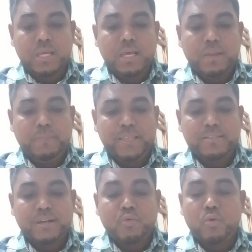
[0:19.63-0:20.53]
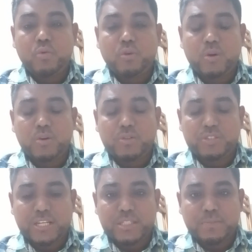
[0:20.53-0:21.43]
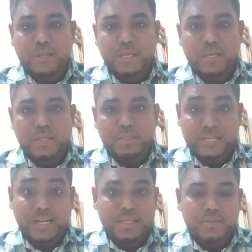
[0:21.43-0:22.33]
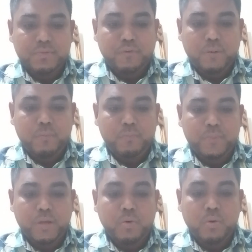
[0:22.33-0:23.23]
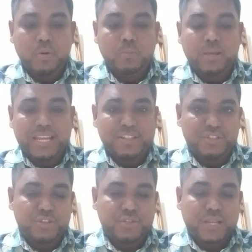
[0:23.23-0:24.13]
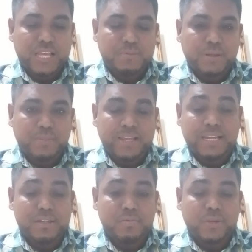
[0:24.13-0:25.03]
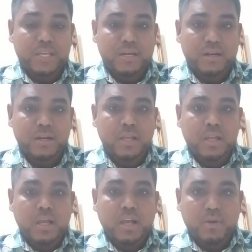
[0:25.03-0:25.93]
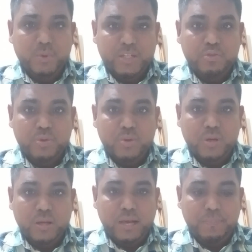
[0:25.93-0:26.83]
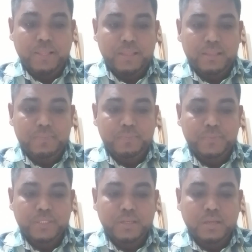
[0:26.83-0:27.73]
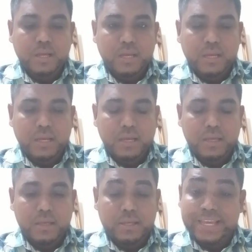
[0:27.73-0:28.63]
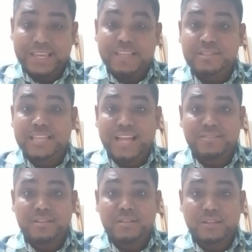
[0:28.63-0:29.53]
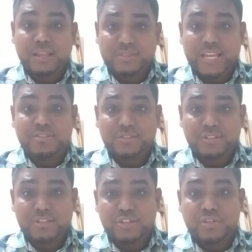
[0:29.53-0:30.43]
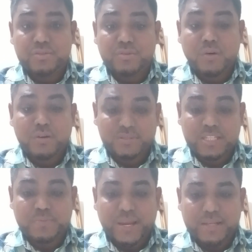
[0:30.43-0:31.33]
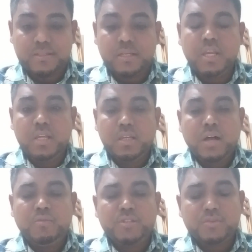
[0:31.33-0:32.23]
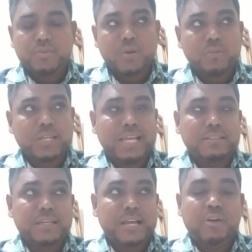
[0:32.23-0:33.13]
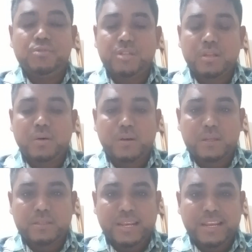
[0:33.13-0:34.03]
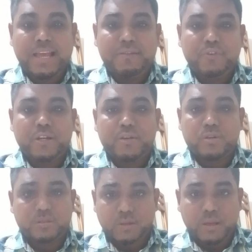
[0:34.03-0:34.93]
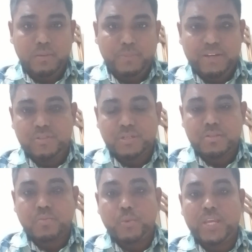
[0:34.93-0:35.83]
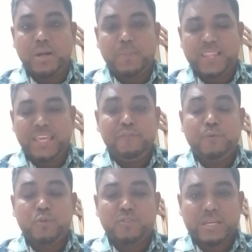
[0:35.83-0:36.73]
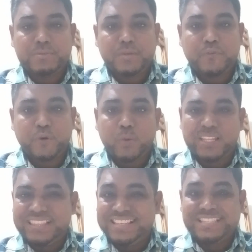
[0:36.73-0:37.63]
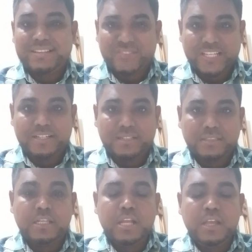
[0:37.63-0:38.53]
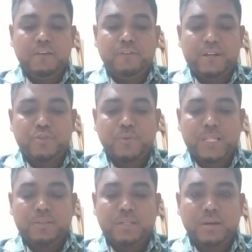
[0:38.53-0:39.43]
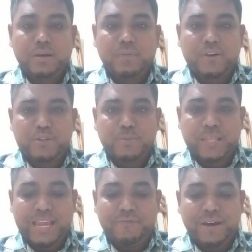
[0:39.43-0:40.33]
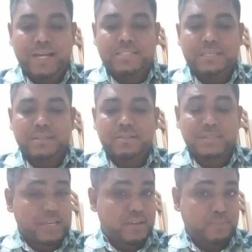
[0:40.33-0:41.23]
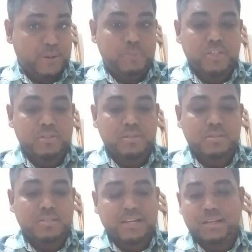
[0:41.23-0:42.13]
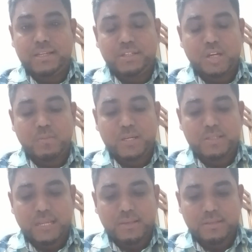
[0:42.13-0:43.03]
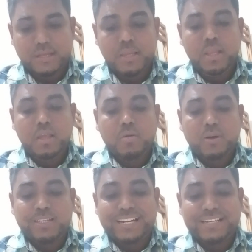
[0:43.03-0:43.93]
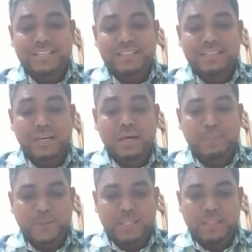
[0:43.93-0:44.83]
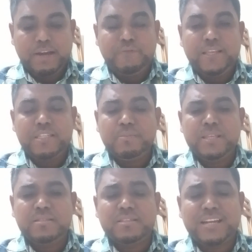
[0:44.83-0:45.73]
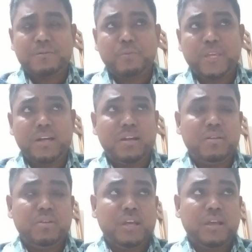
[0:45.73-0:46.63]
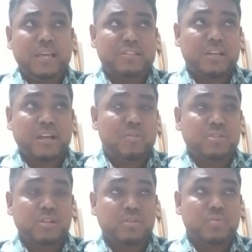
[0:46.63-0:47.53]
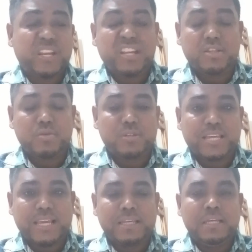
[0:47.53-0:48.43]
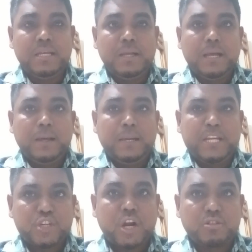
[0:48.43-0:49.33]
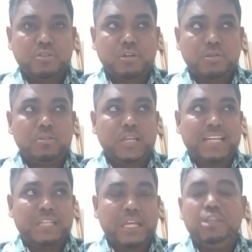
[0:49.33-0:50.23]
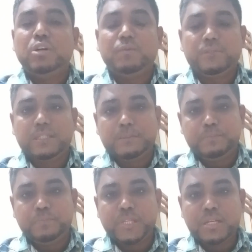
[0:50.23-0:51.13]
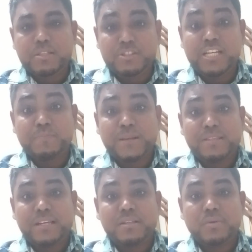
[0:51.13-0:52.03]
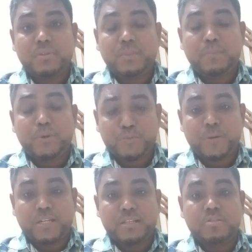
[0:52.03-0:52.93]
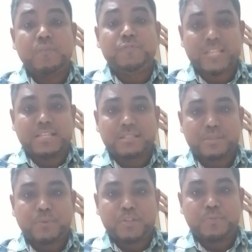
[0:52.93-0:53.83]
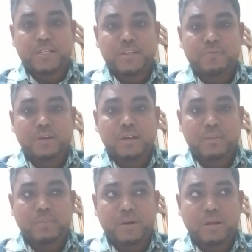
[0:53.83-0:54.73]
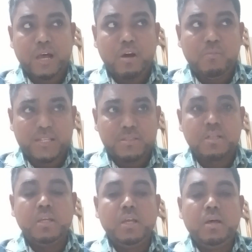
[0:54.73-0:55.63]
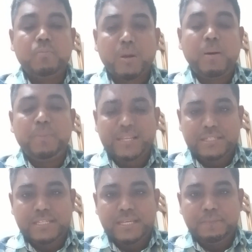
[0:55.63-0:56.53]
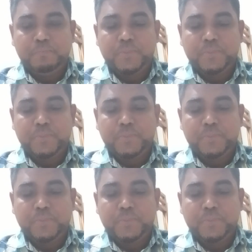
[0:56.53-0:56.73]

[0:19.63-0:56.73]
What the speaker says: means the court or judge from whom a decision has been made, and we are going to appeal against that's decisions or judgment. Council's roles as a counsel or an advocate or barristers, we are playing four types of role in this regard. First of all, advising, seeking permissions, settling documents, and conducting the appeal. Advising means that we are, as a councils, we need to take a short note at the end of the judgment that the prospectus of success, prospective, how much probability